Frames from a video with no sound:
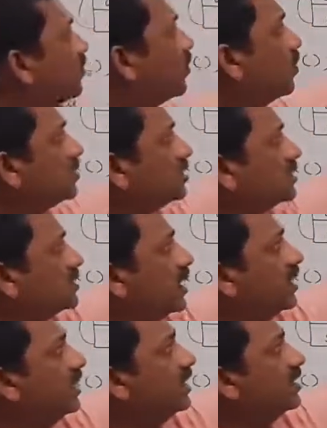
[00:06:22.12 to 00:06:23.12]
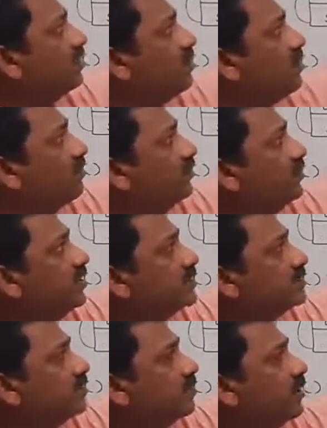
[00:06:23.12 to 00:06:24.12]
process ID of
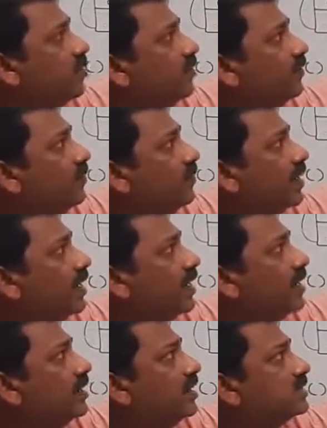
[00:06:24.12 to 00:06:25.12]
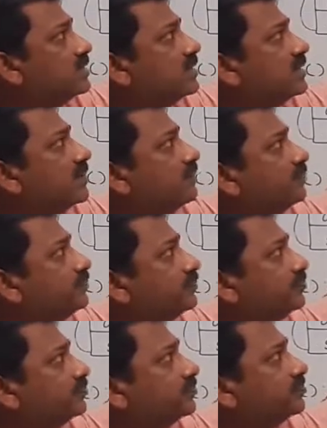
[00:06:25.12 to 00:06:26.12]
the parent is
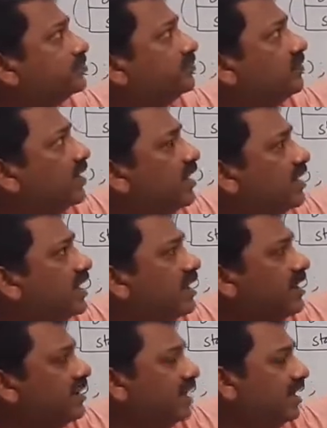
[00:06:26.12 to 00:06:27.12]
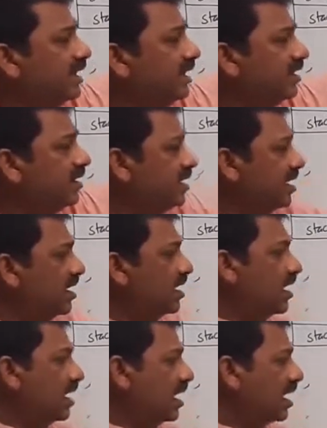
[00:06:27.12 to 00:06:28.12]
99,
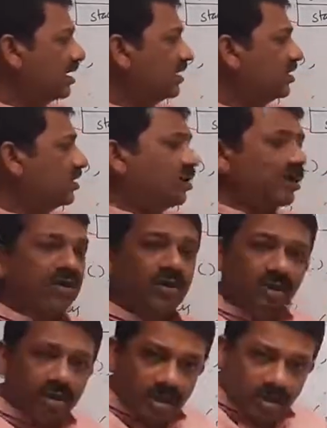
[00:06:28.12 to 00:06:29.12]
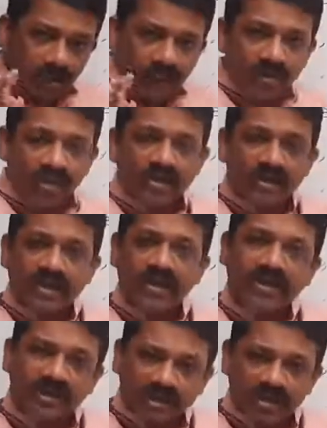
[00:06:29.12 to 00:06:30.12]
and if you are
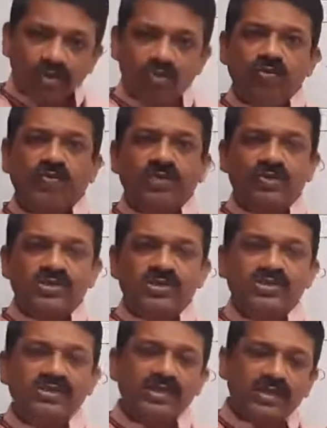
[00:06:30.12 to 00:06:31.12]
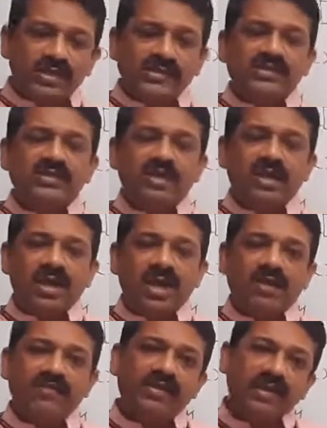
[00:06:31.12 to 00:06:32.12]
creating a new process, it is
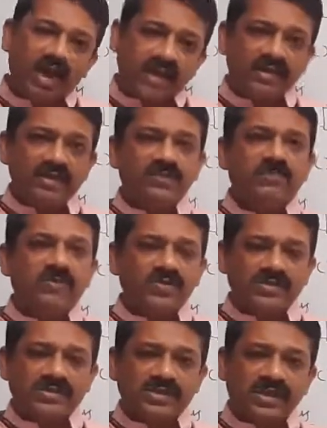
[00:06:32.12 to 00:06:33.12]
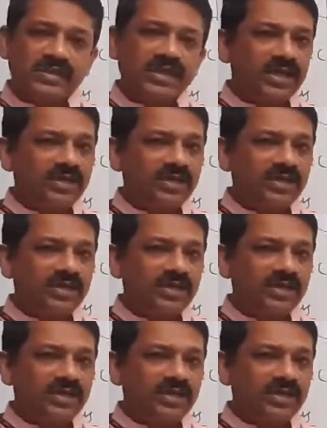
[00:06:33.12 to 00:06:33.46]
having another process ID